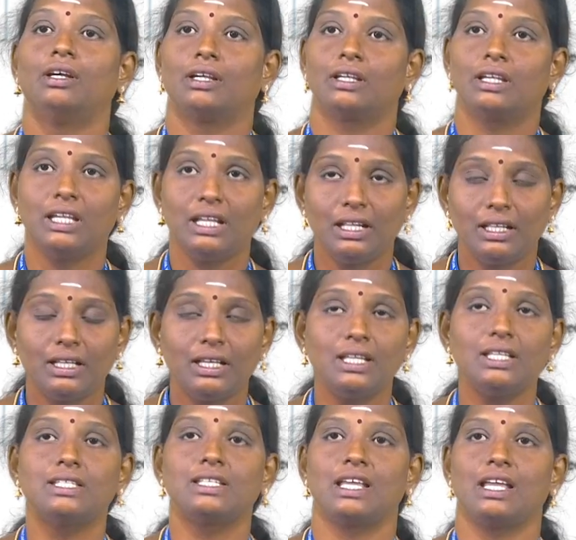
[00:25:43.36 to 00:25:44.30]
In
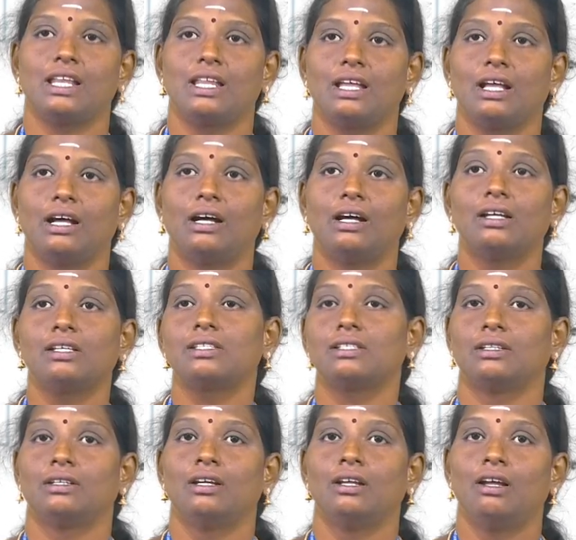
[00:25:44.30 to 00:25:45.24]
these areas,
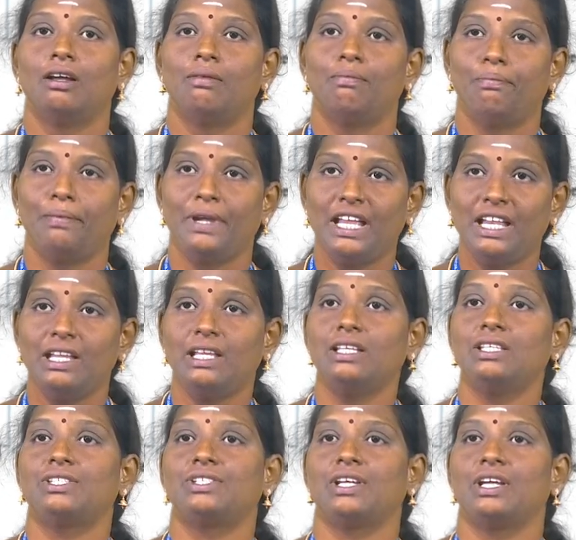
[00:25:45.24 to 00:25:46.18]

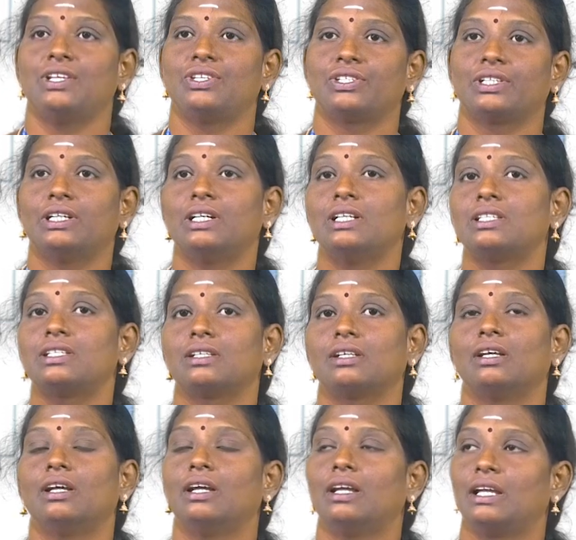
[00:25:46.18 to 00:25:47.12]
many stages,
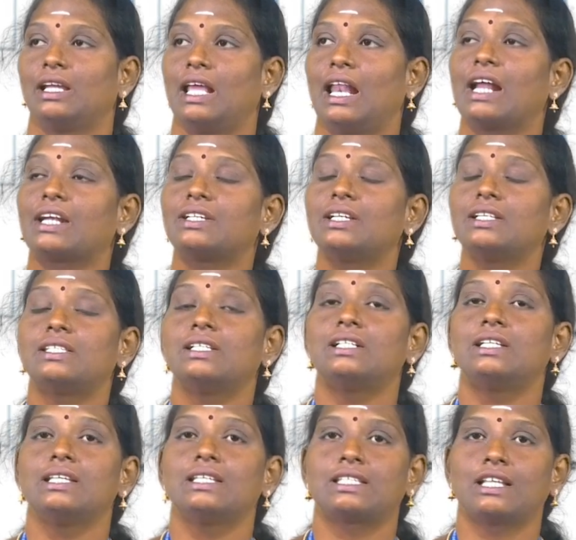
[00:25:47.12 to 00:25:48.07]

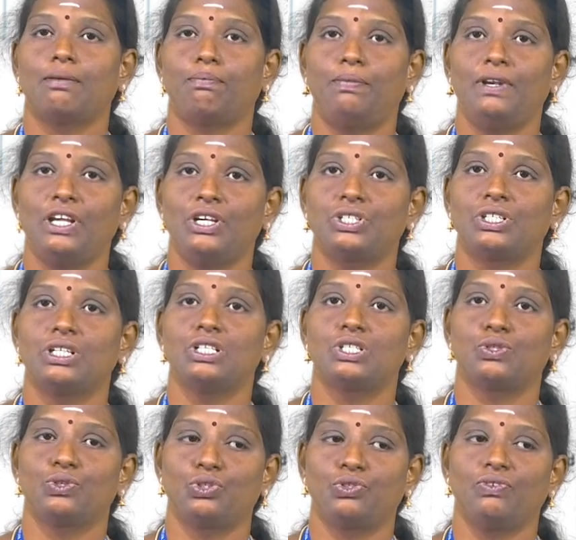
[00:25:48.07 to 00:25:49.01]
electricity supply
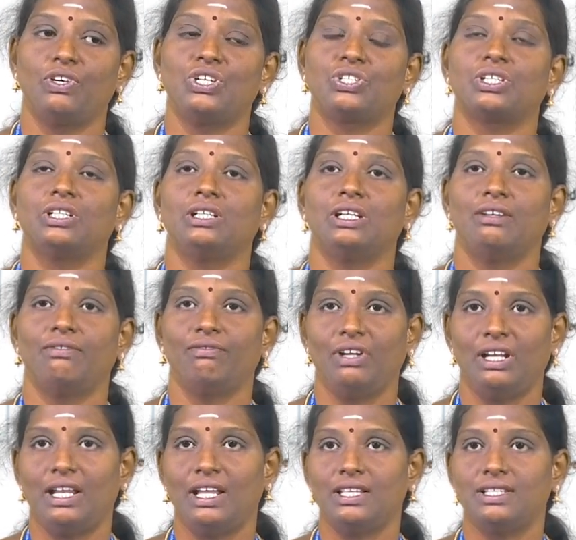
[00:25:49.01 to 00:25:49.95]
situation in
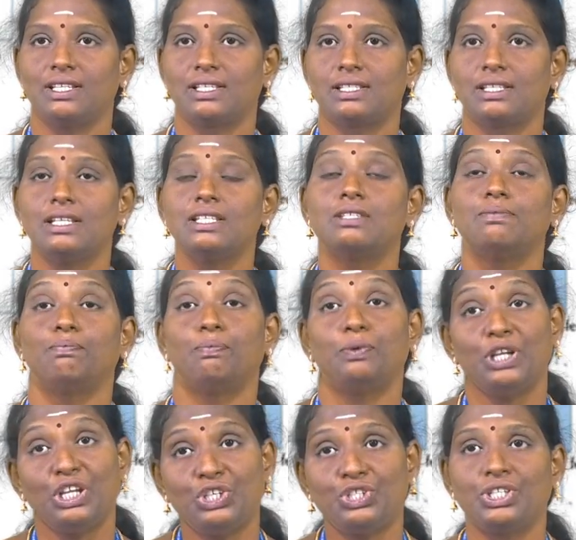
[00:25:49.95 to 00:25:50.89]
villages is
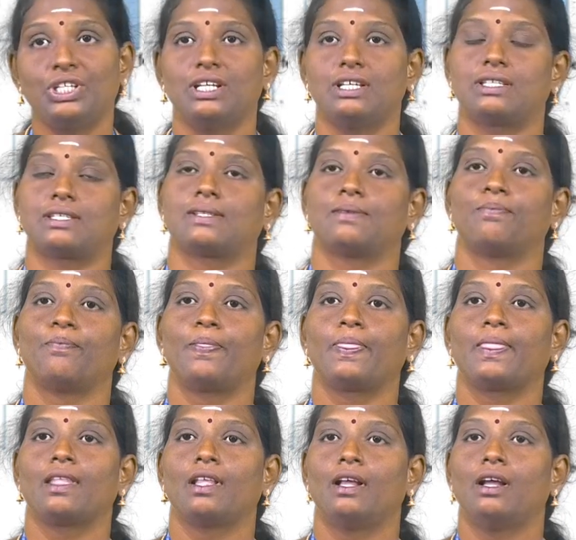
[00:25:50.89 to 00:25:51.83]
precious
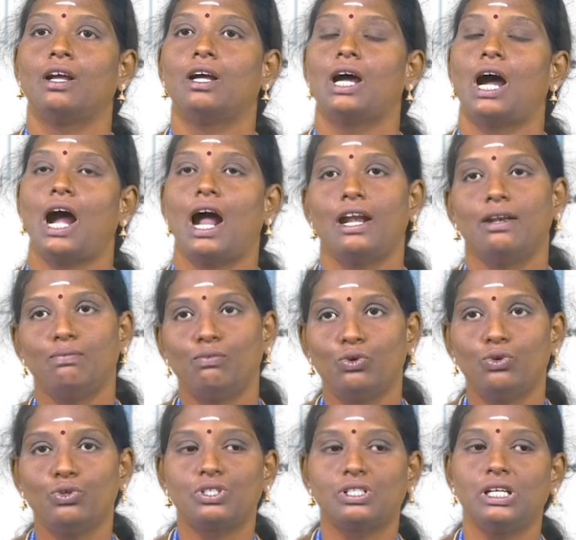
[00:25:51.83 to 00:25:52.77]
and
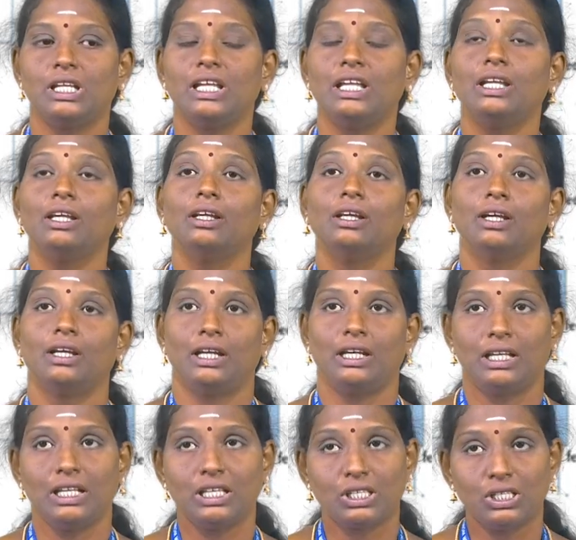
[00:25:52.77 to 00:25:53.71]
mostly
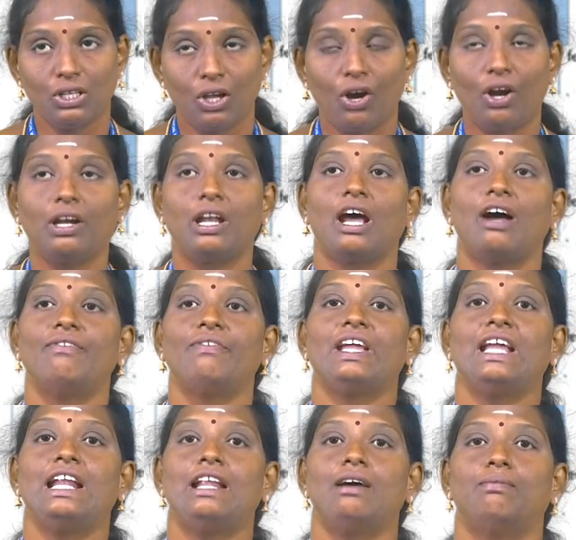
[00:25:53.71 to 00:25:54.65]
it is not
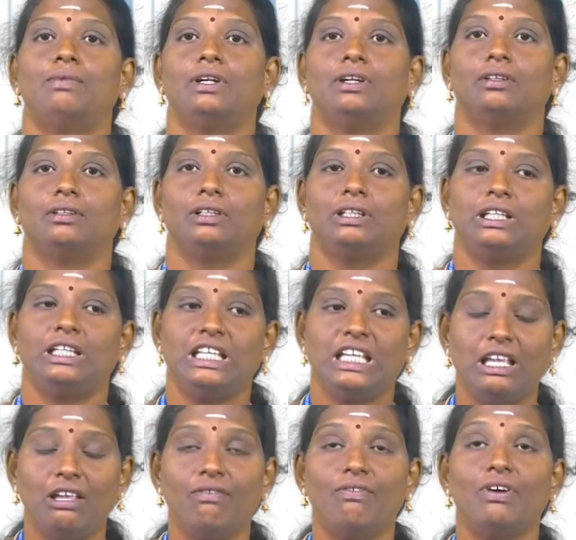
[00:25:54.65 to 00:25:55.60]
available
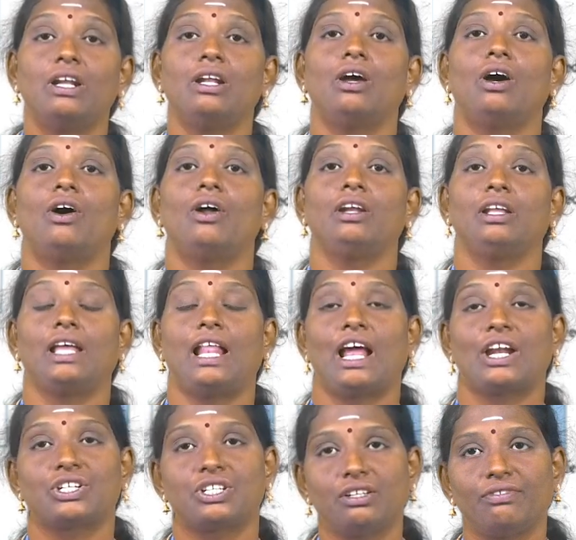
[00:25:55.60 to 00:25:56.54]
even on
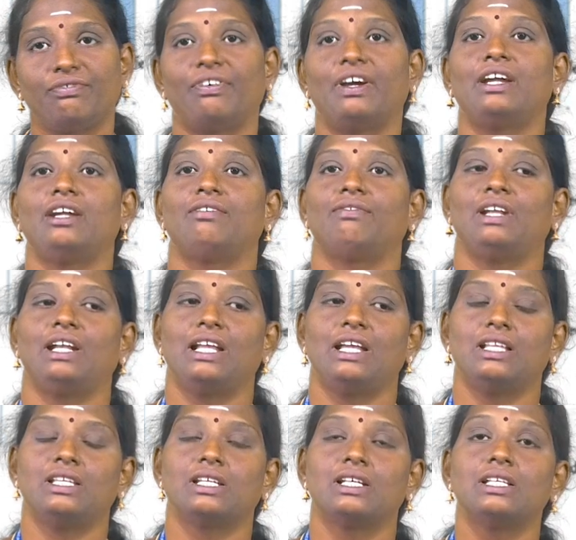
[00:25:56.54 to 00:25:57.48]
electrified
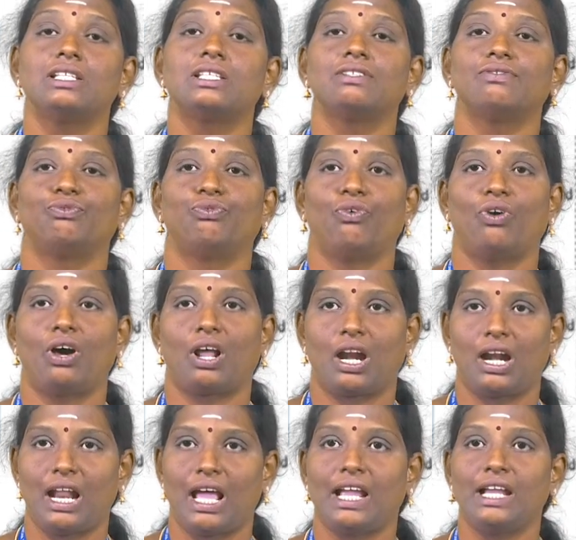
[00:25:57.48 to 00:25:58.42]
villages for
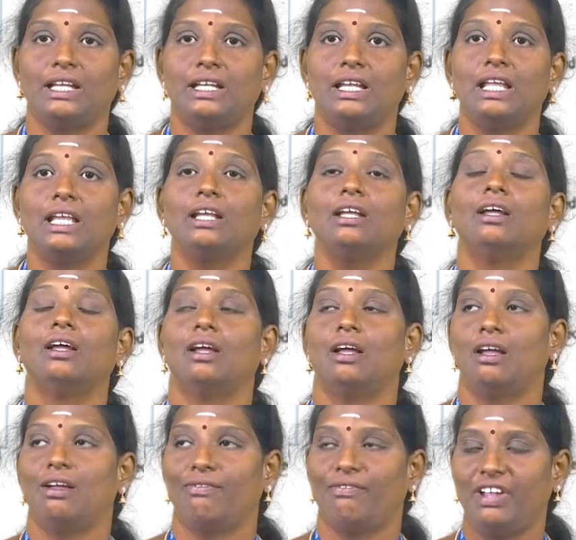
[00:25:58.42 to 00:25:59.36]
lighting
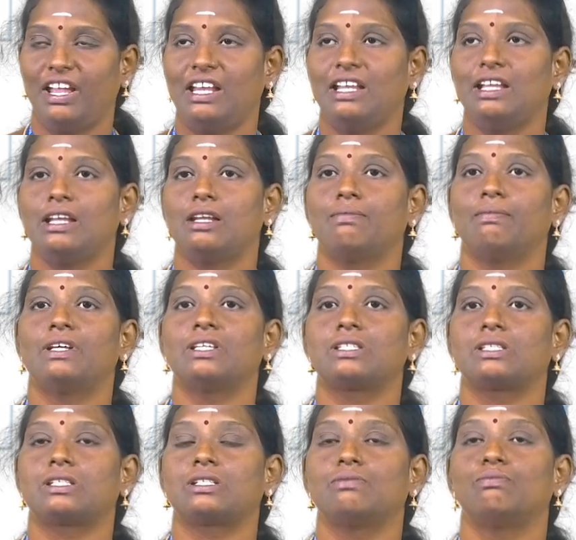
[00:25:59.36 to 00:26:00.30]
when it
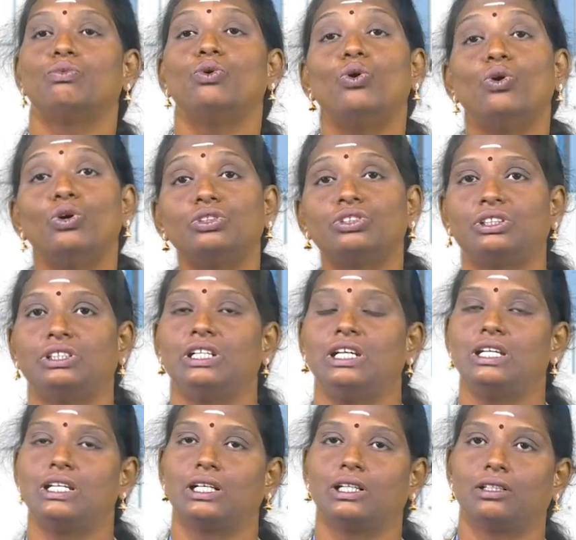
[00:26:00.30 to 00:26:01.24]
must most
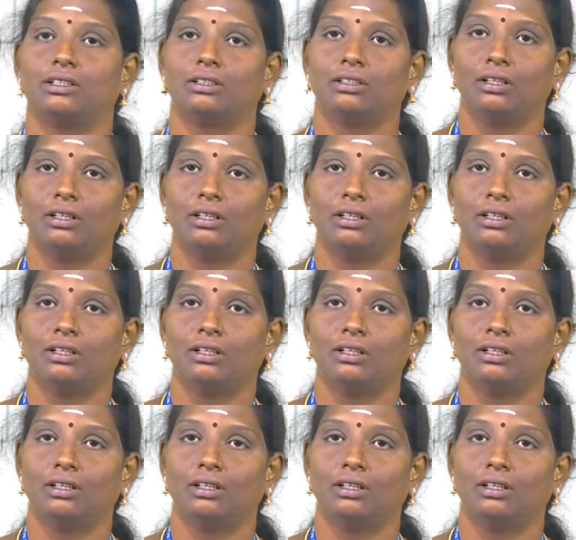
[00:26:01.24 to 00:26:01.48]
needed.